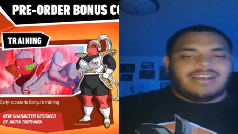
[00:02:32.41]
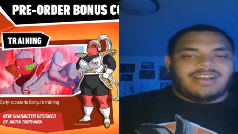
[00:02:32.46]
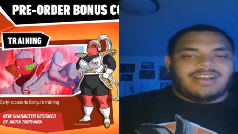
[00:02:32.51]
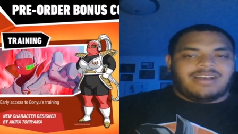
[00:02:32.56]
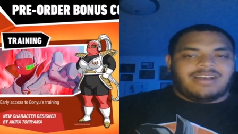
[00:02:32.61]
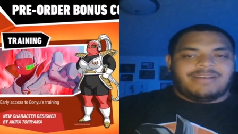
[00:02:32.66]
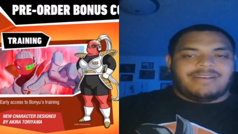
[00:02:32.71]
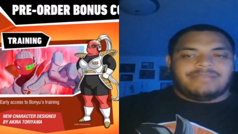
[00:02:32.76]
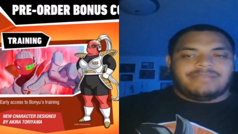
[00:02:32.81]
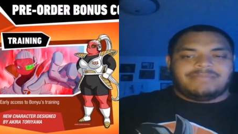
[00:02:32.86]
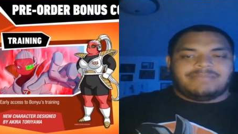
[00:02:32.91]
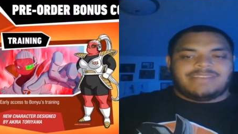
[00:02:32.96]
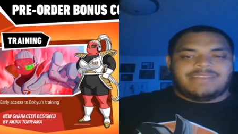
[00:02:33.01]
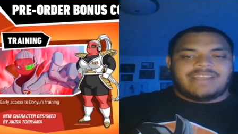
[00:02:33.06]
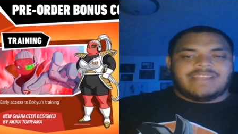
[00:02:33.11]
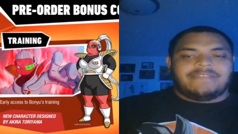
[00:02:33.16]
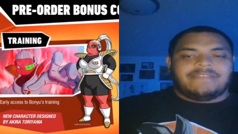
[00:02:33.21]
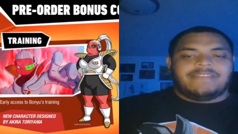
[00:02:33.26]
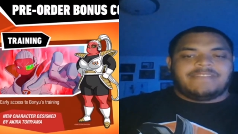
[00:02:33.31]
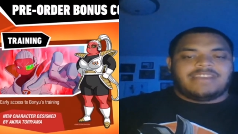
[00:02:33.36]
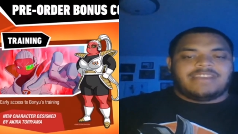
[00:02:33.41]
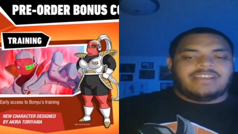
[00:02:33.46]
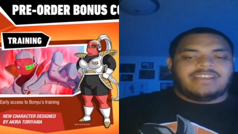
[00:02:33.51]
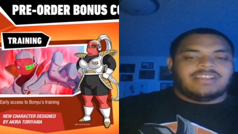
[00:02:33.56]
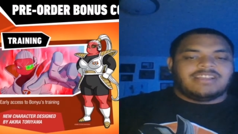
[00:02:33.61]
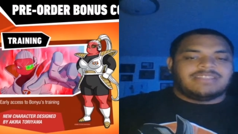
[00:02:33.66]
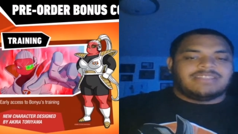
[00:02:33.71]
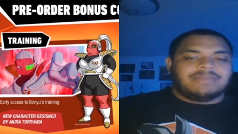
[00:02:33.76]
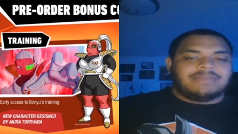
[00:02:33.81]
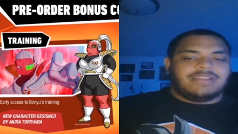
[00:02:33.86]
I'm definitely
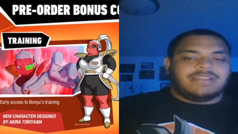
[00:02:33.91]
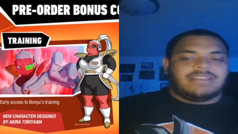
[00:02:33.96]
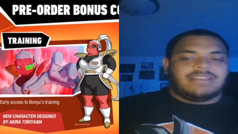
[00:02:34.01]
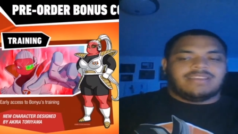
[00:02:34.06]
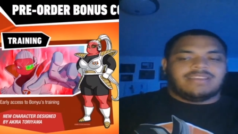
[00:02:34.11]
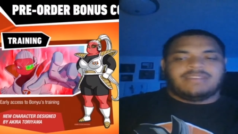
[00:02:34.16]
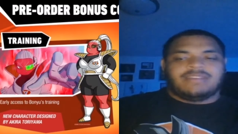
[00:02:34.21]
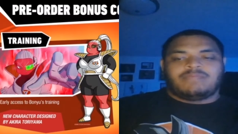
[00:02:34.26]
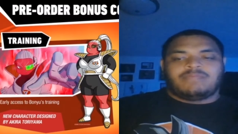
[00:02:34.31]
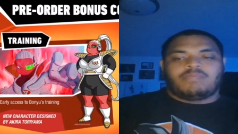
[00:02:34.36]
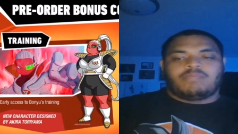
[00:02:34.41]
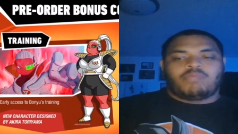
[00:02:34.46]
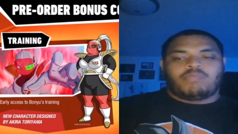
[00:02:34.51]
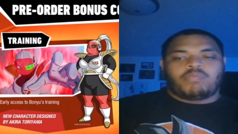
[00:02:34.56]
curious about that.